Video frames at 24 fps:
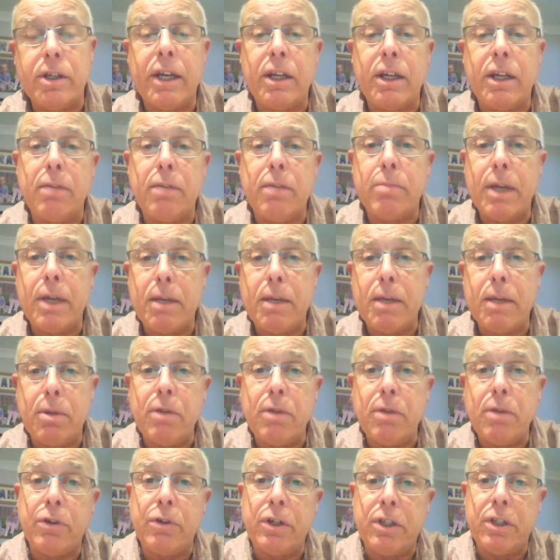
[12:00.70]
and it may be
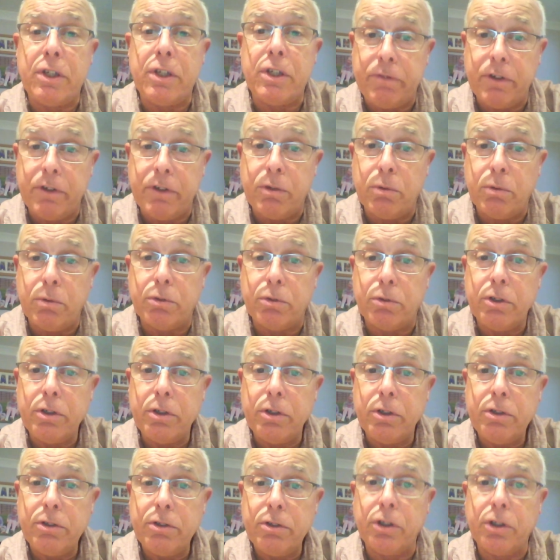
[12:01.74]
very difficult
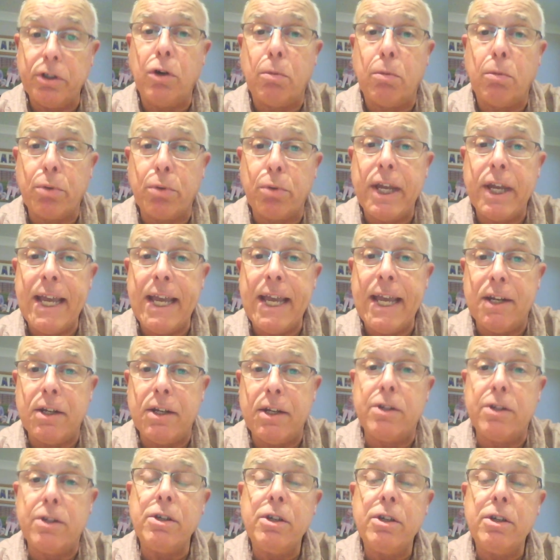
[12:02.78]
to
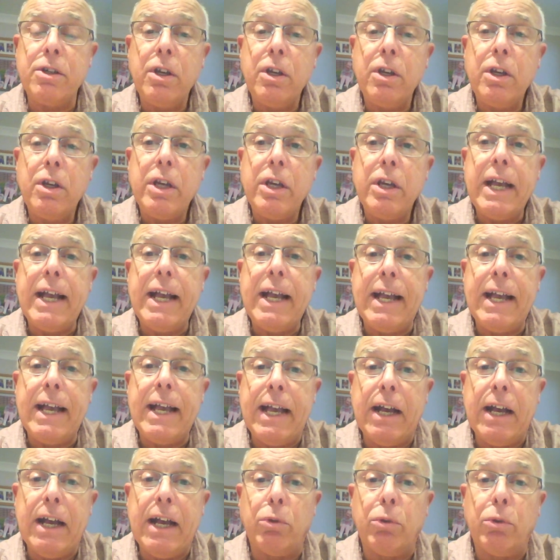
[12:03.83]
comprehend
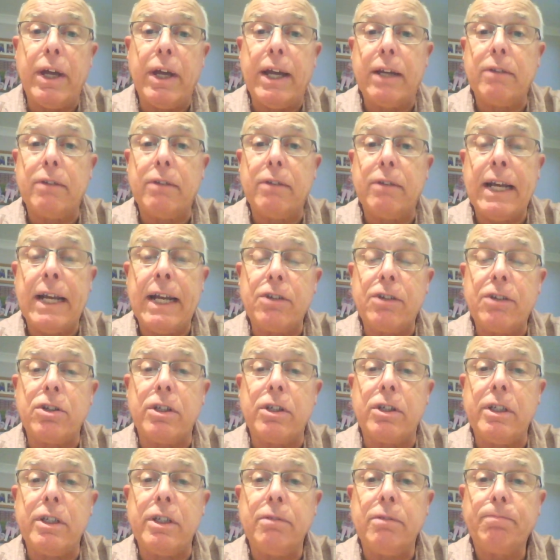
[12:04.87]
how that
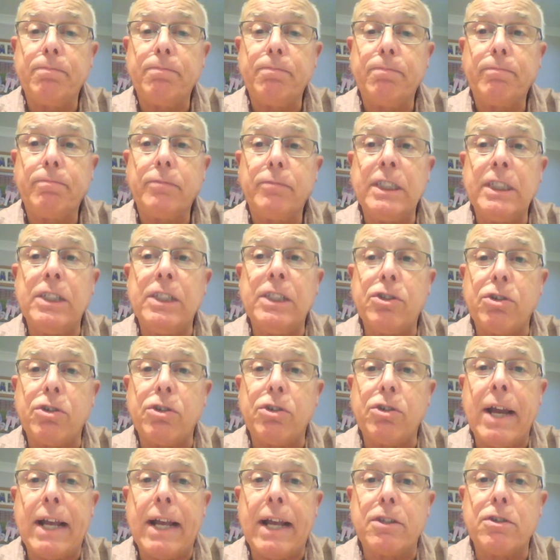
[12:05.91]
actually
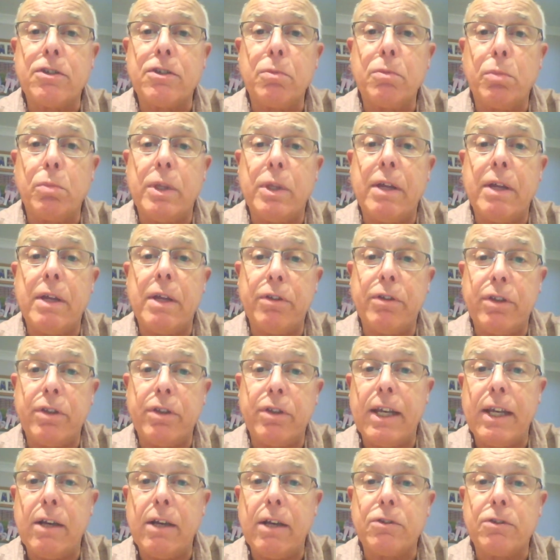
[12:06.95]
interacts with
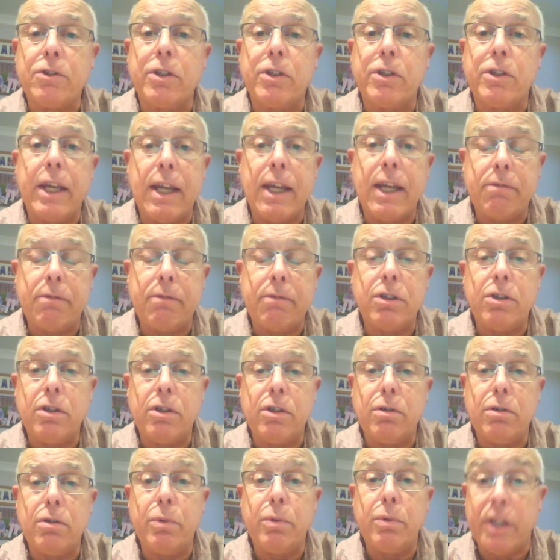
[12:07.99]
everything else that they have to
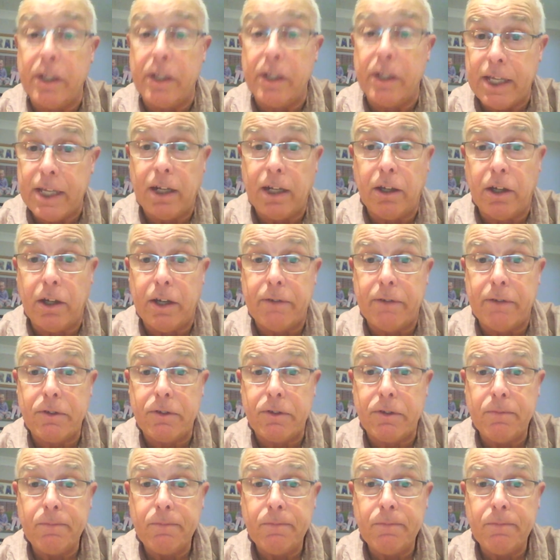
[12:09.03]
do within their lives.